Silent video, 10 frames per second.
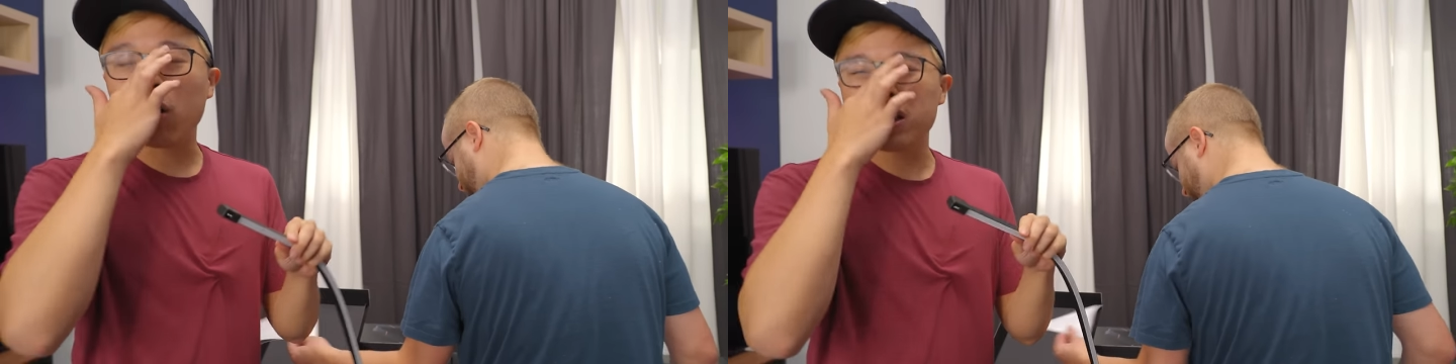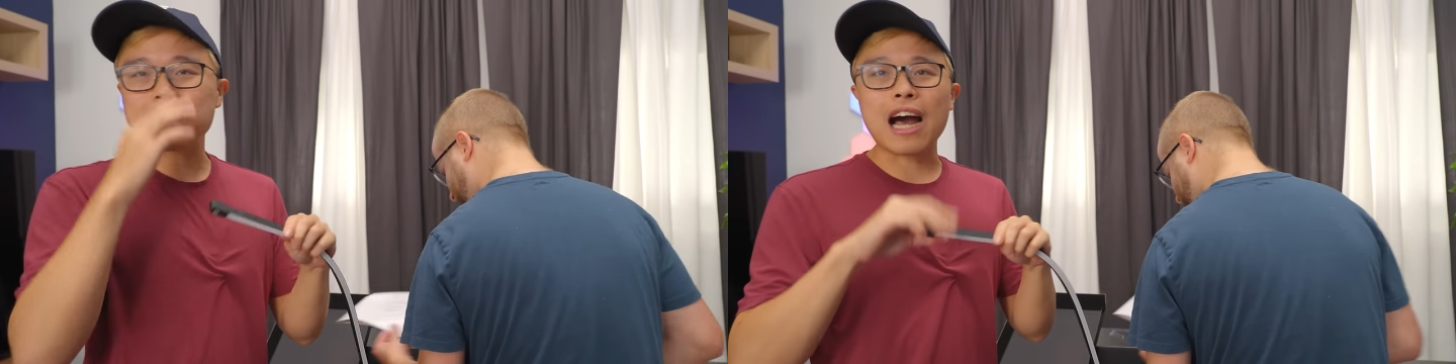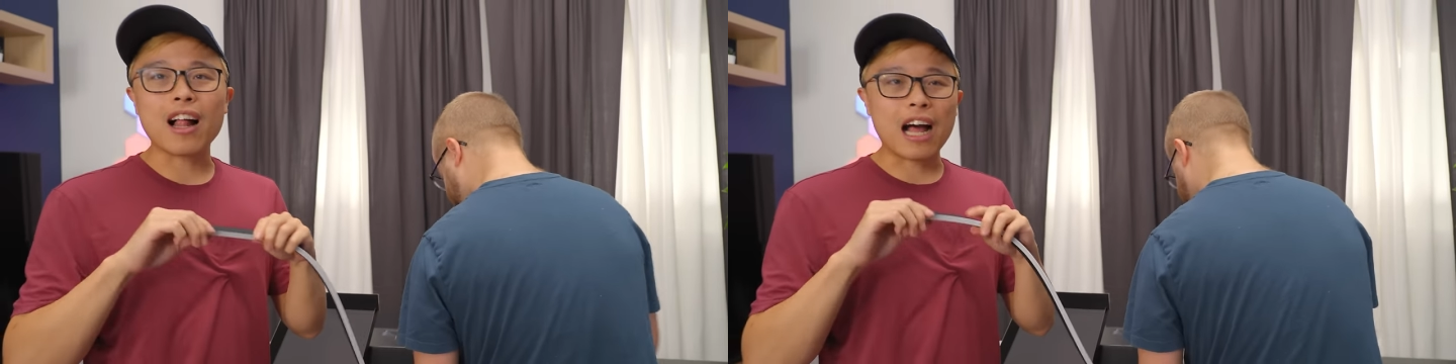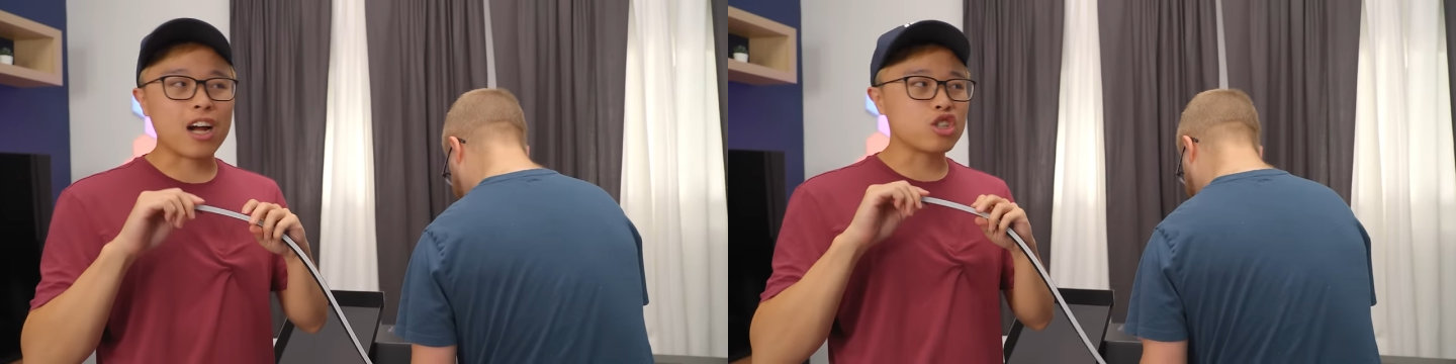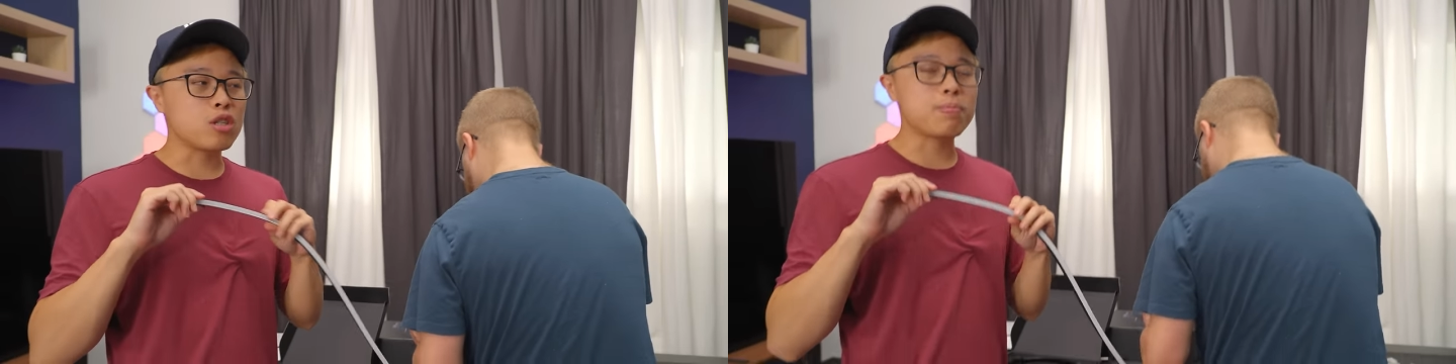All this
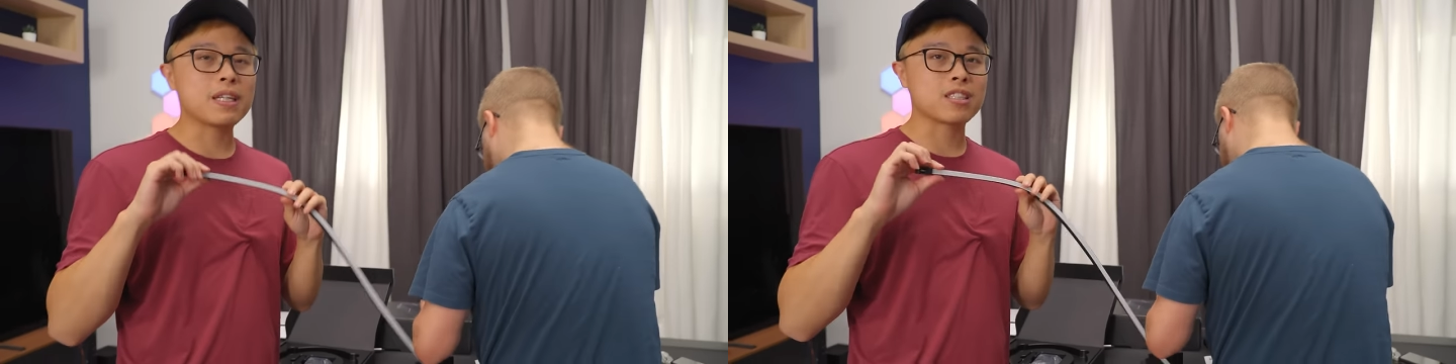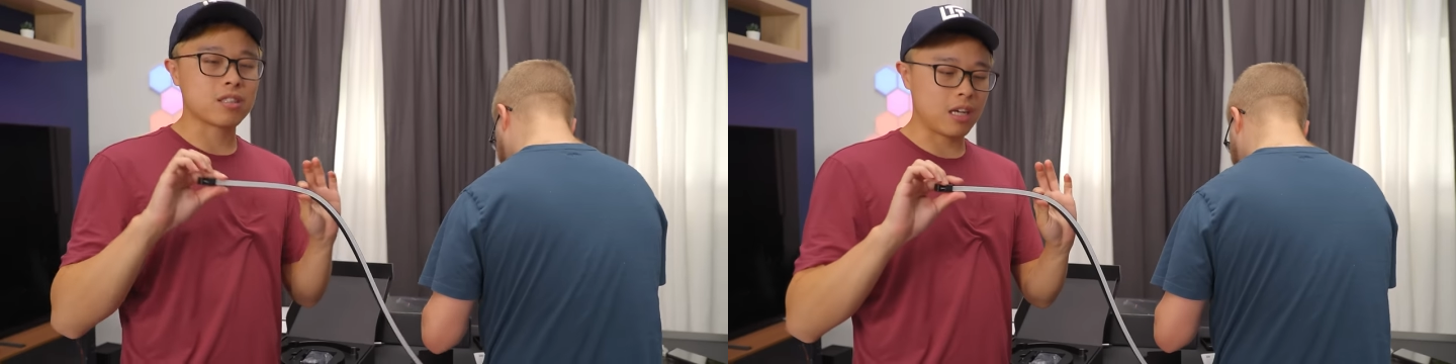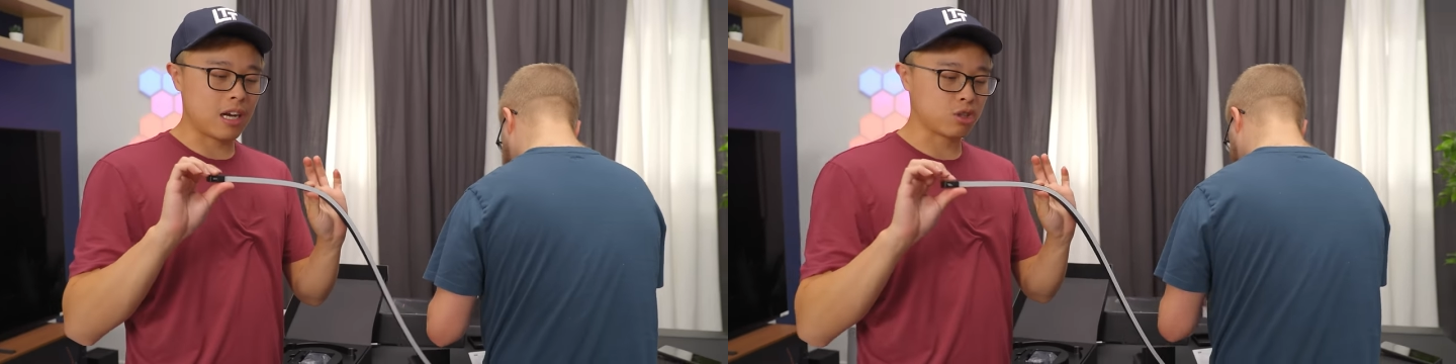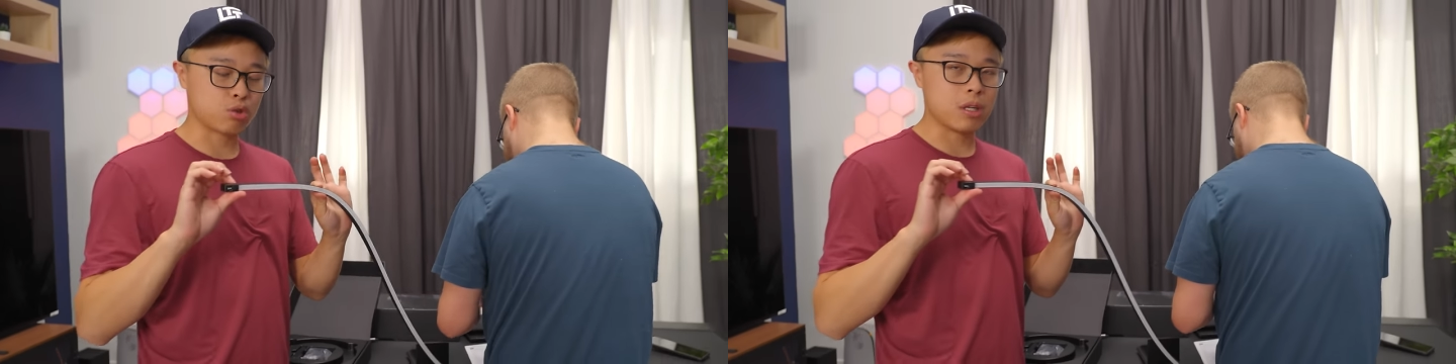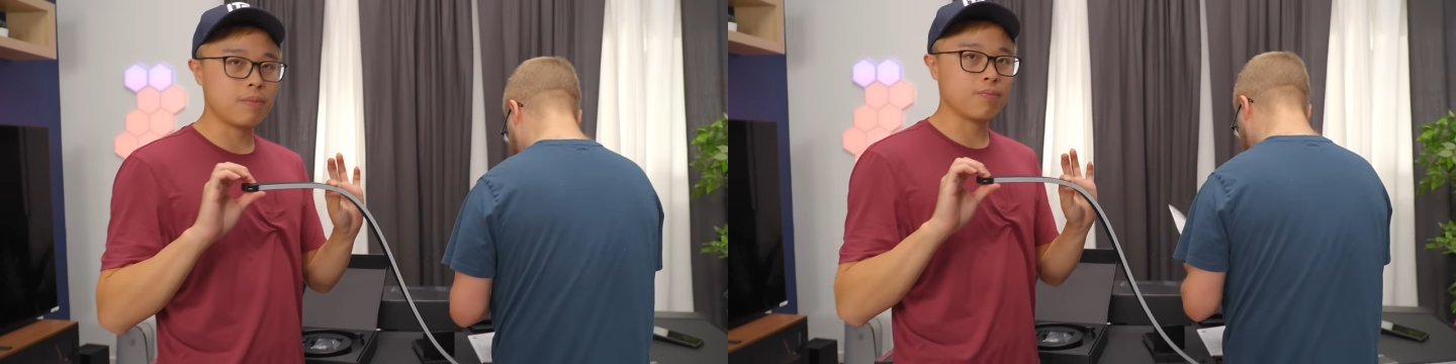RGB uh,
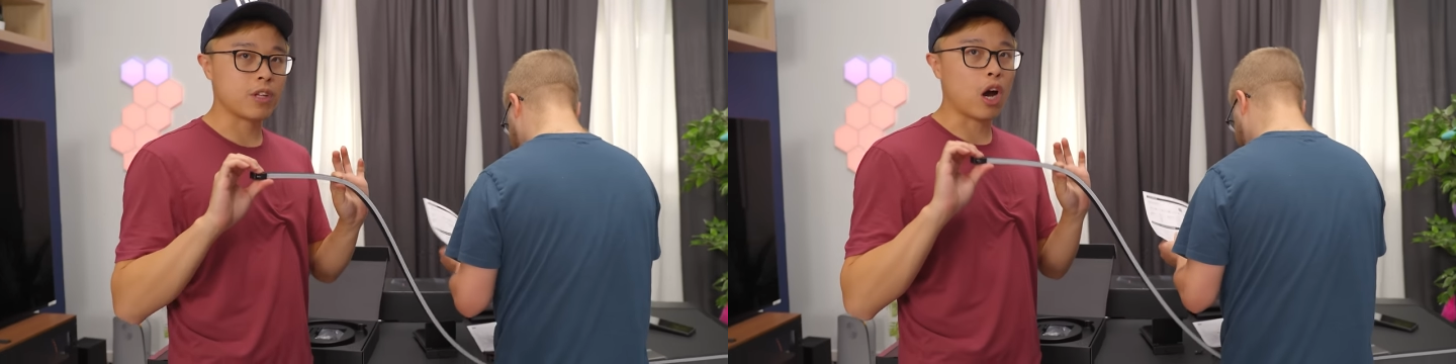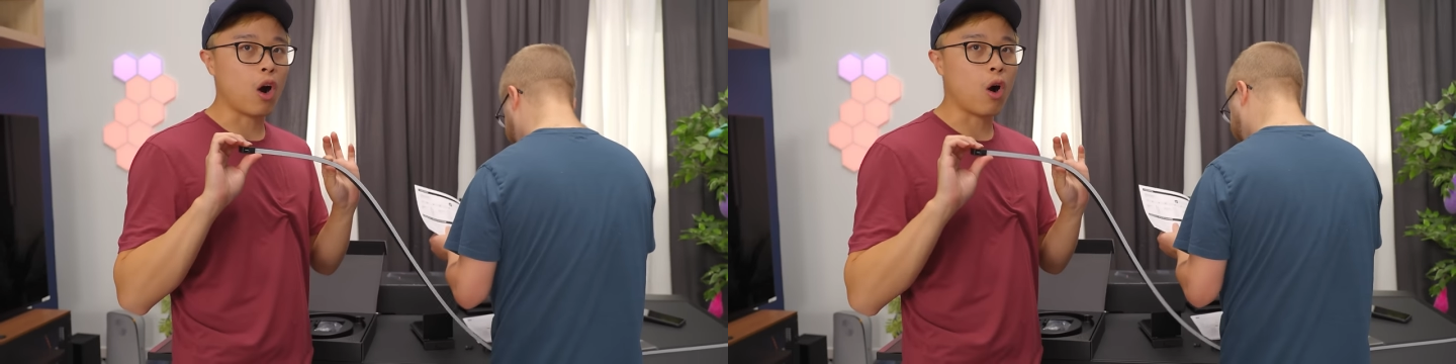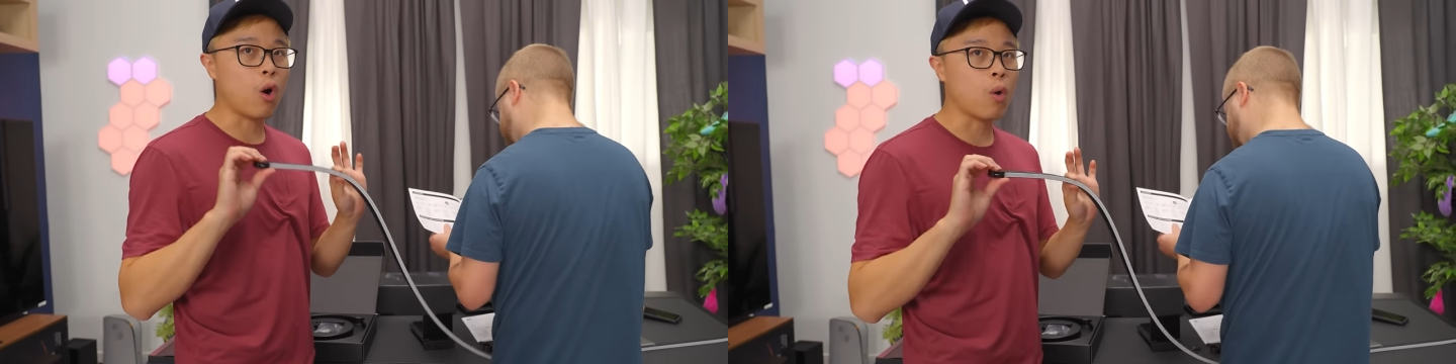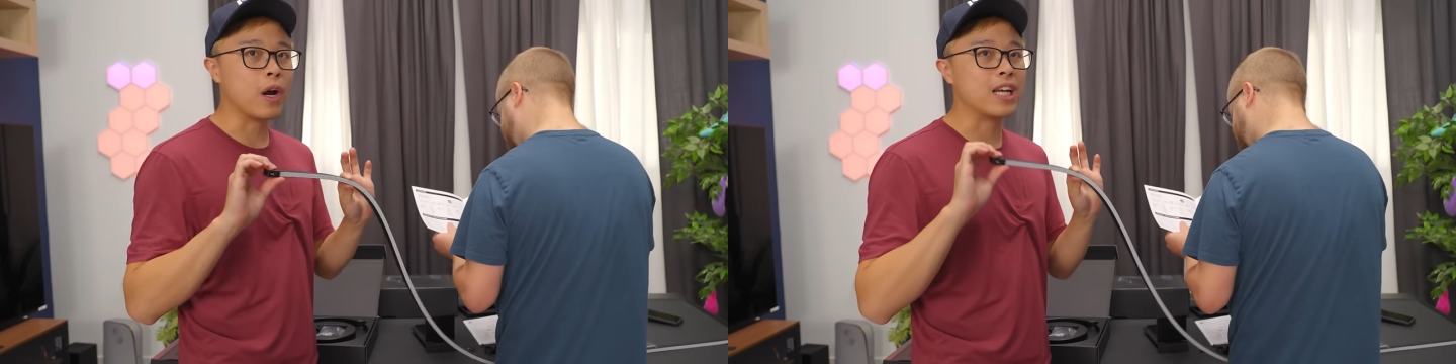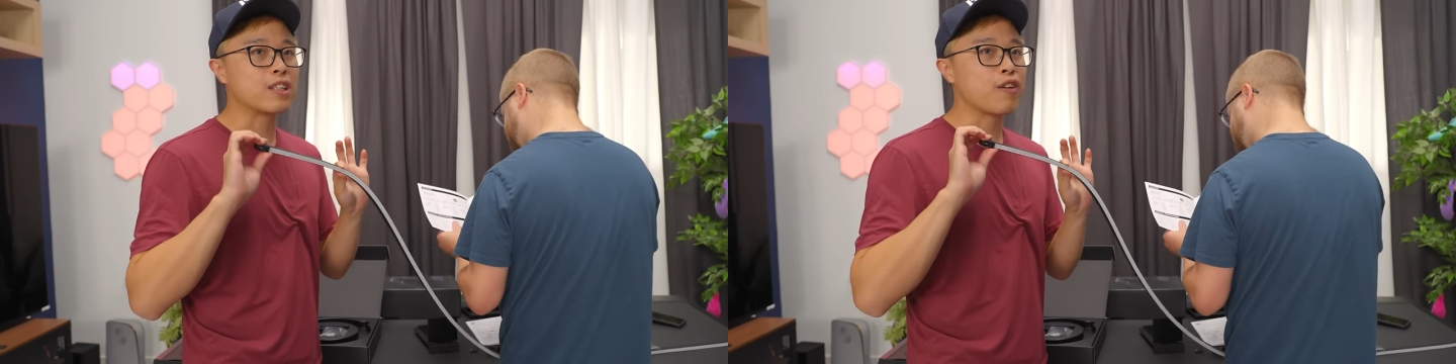strip, they
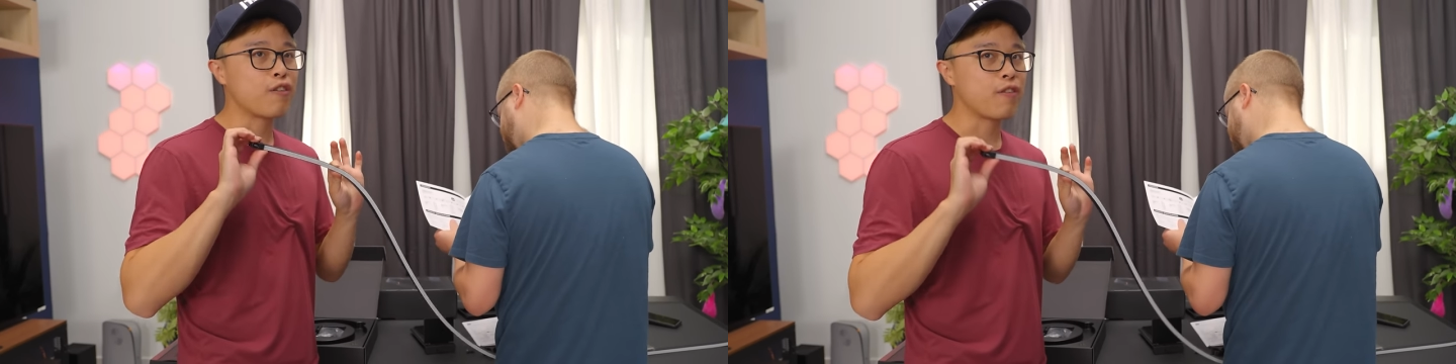always